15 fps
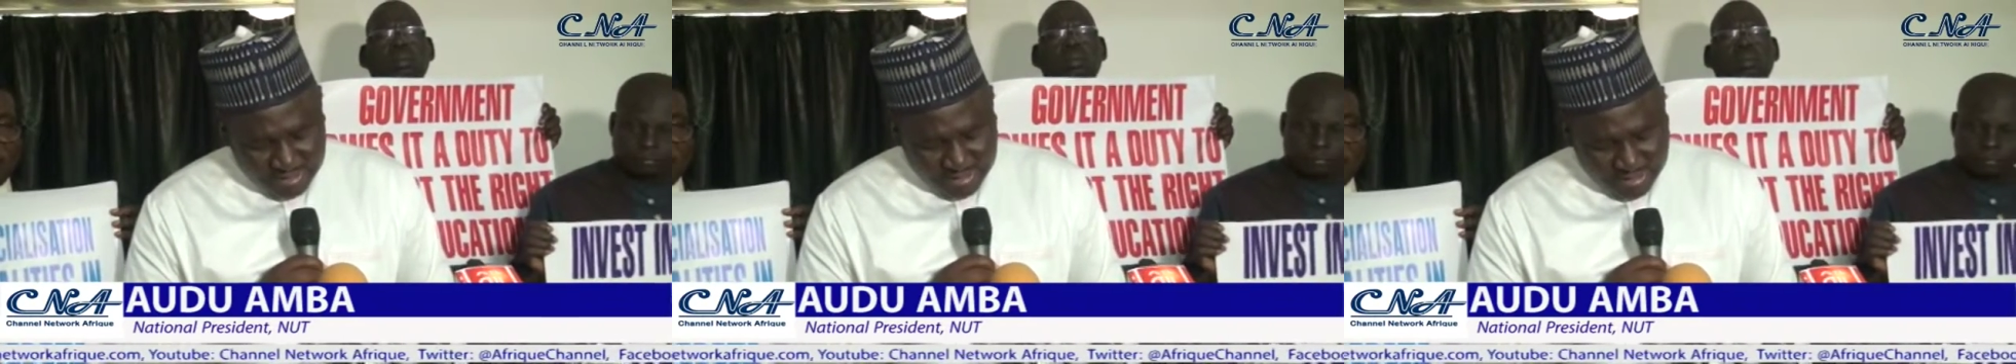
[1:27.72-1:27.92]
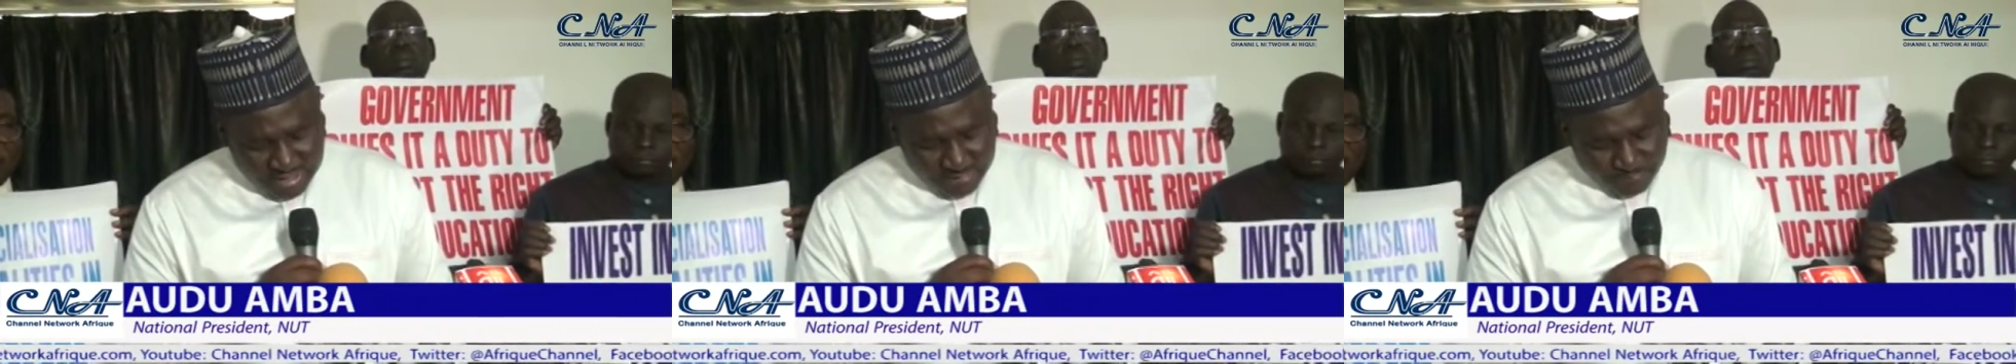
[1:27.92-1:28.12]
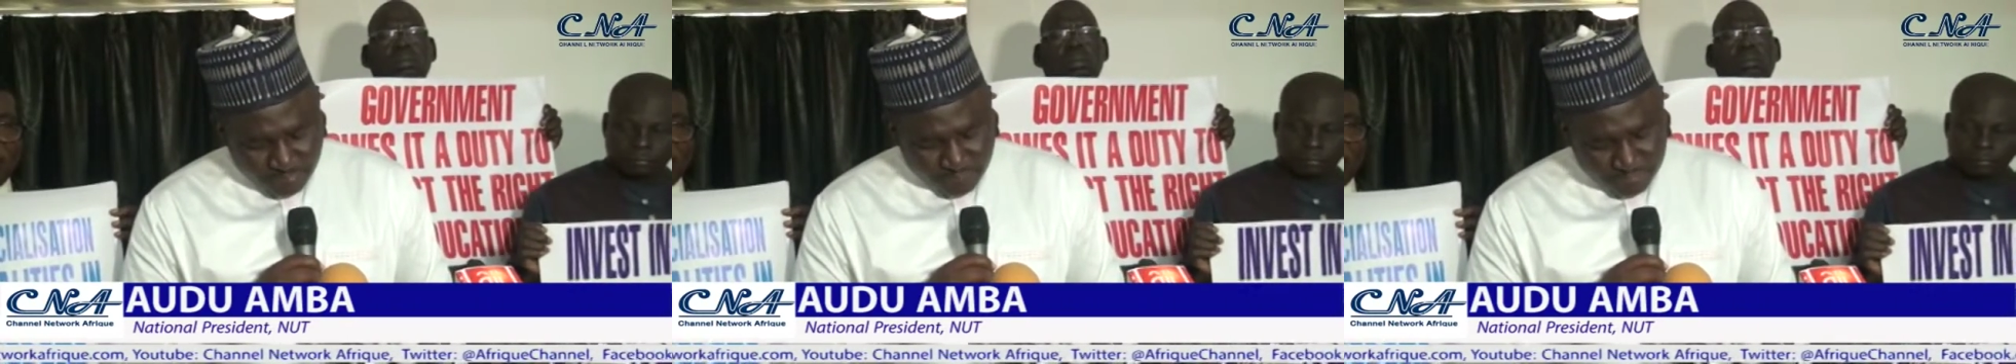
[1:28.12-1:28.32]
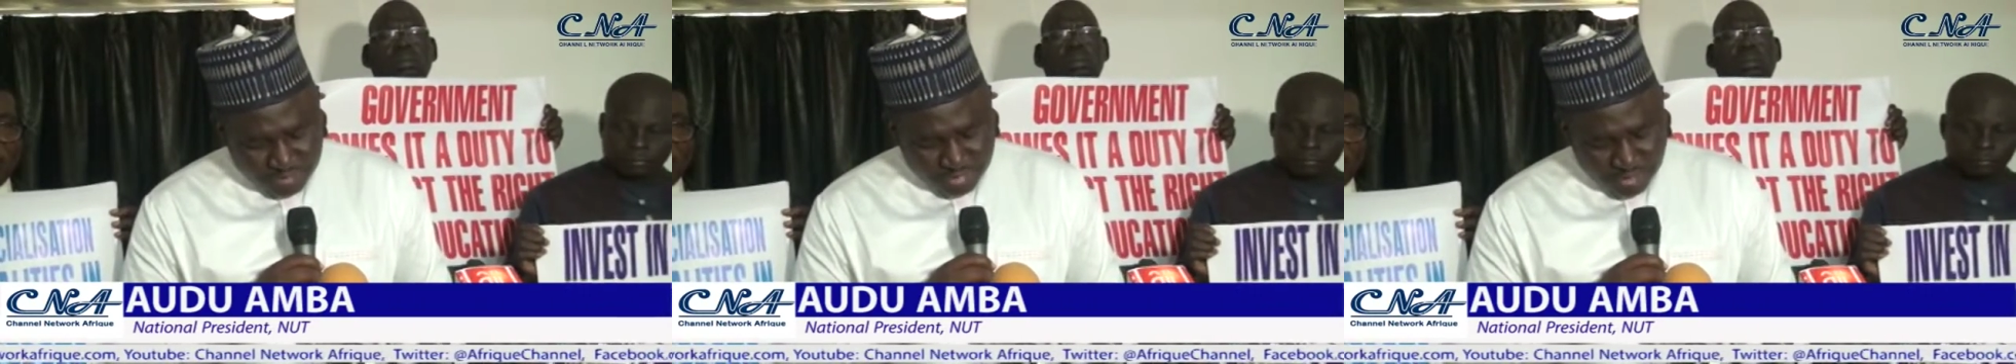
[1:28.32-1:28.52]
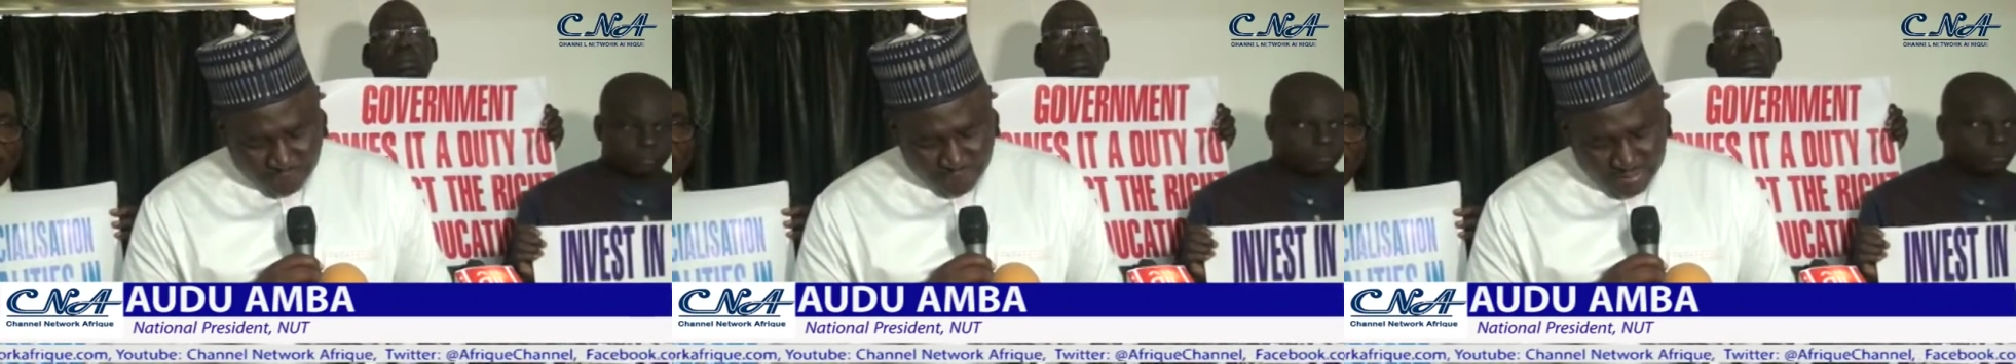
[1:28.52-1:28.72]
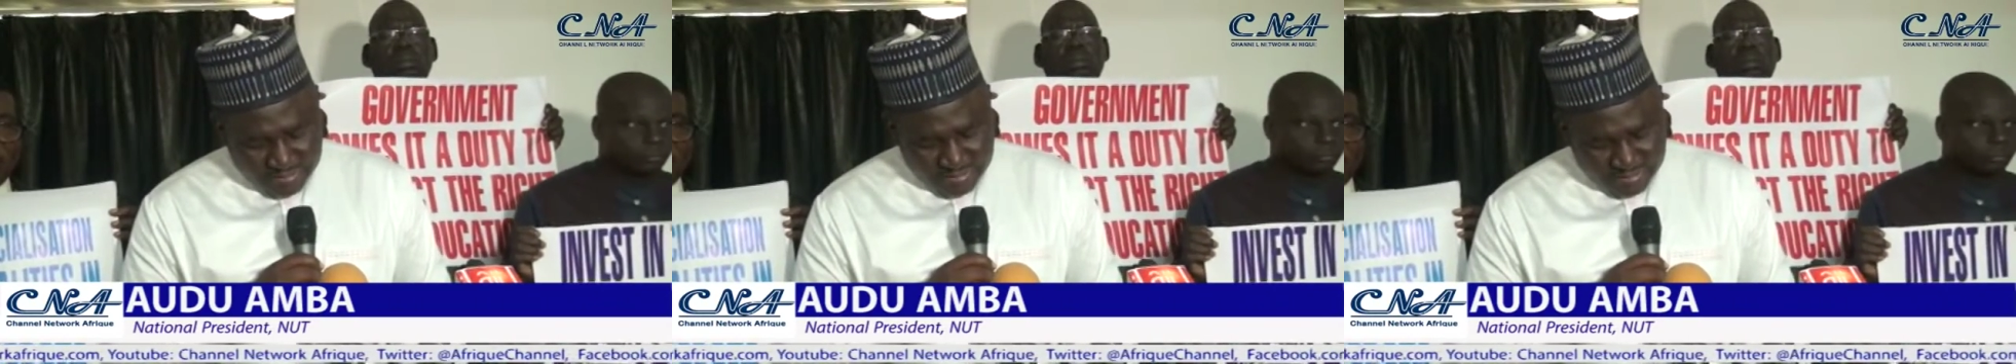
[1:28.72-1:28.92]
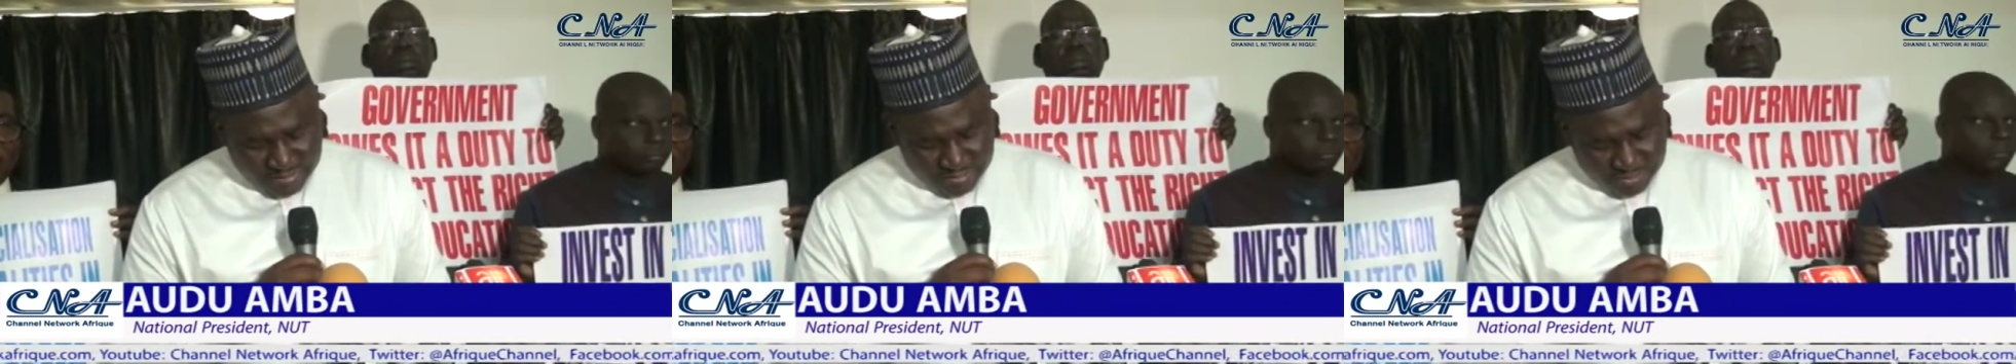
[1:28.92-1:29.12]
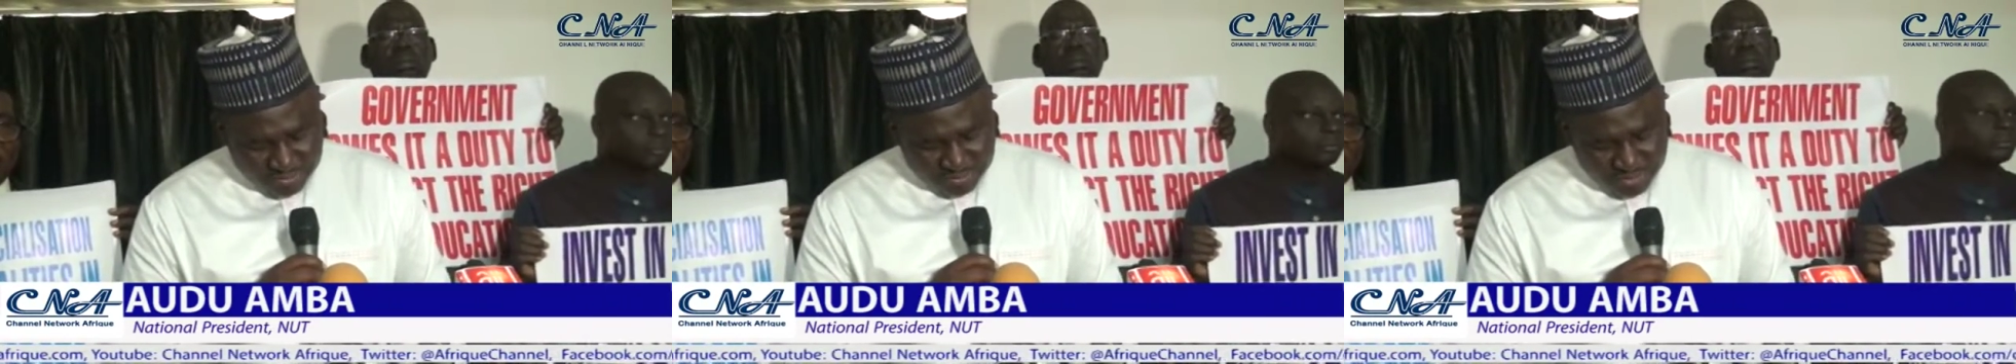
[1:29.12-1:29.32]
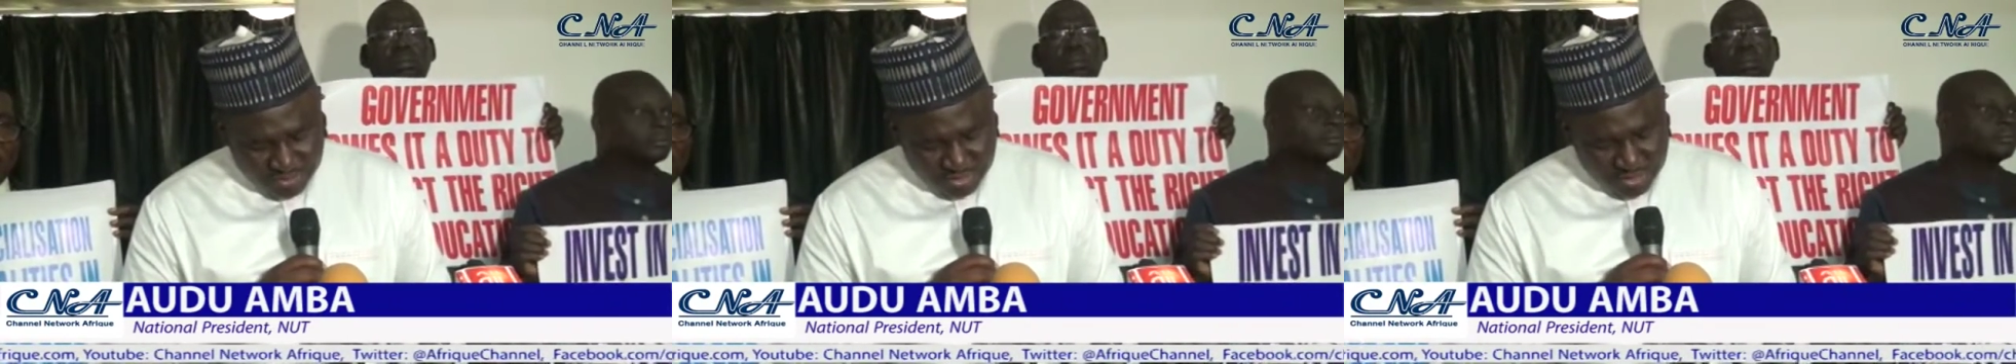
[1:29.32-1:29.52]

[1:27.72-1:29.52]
in the provision of education,